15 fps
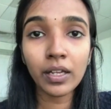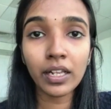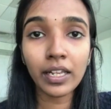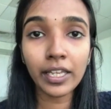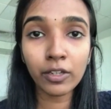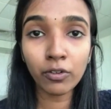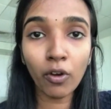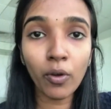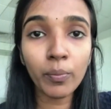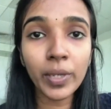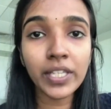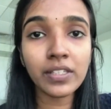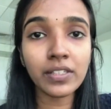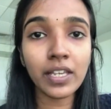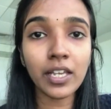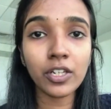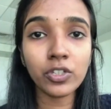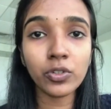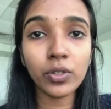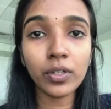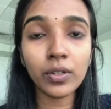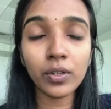like robust and
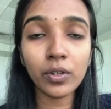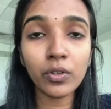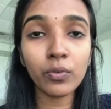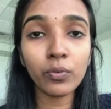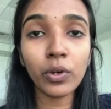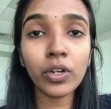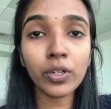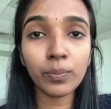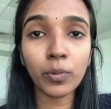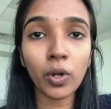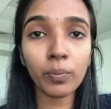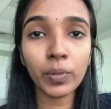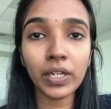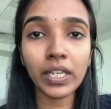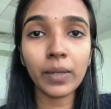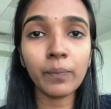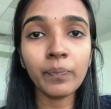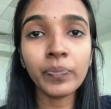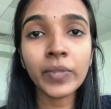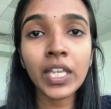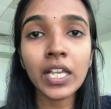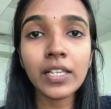should work properly.
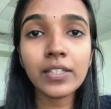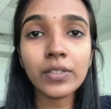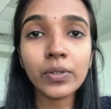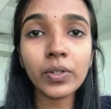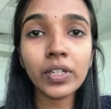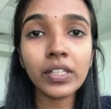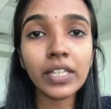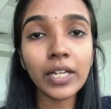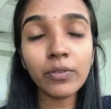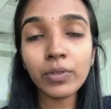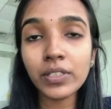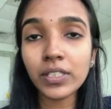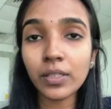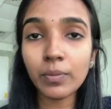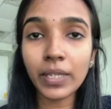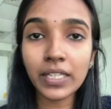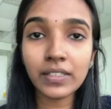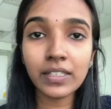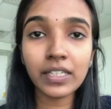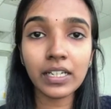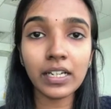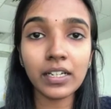So that was the
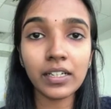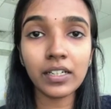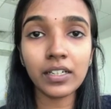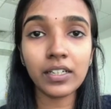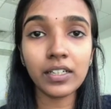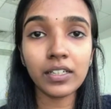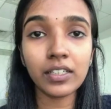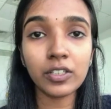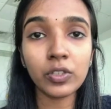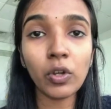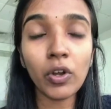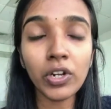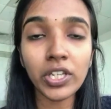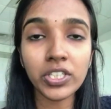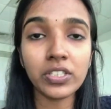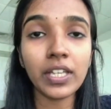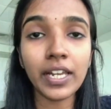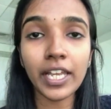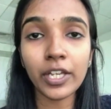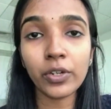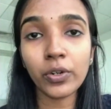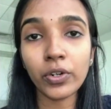basic knowledge that
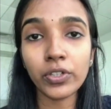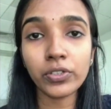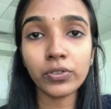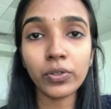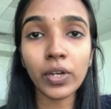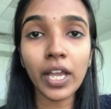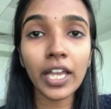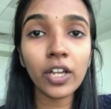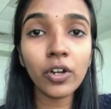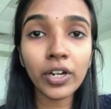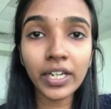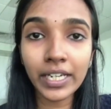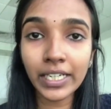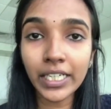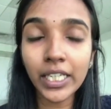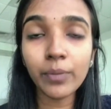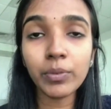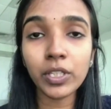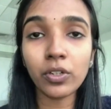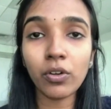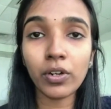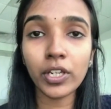I got. So I got
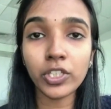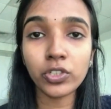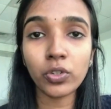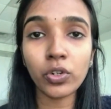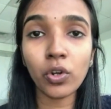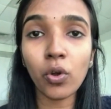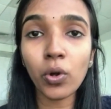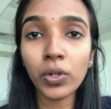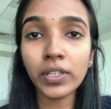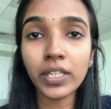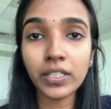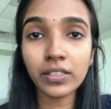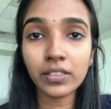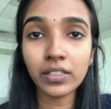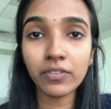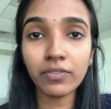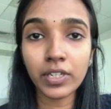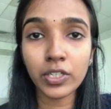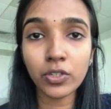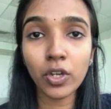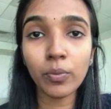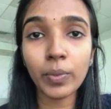in-depth knowledge on all these
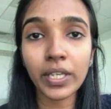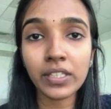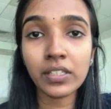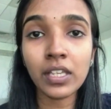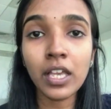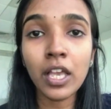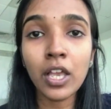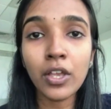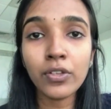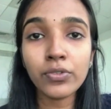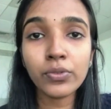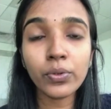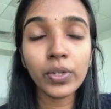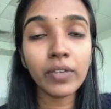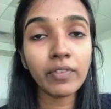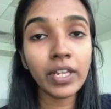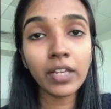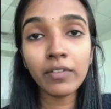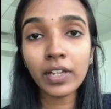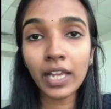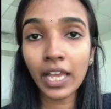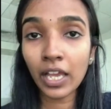different topics. So
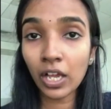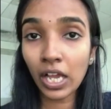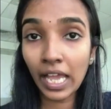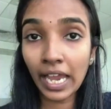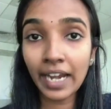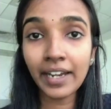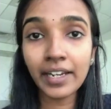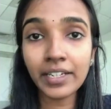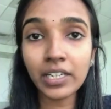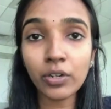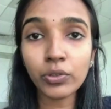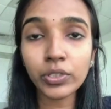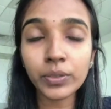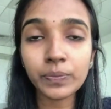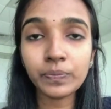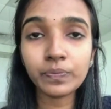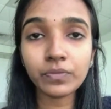whenever I had a doubt,